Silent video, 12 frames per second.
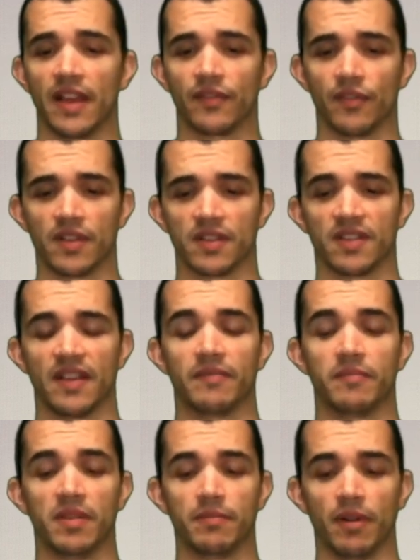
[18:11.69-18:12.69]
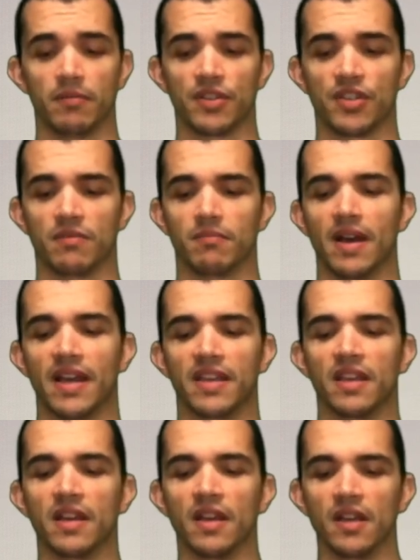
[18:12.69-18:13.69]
like for instance I've been publishing my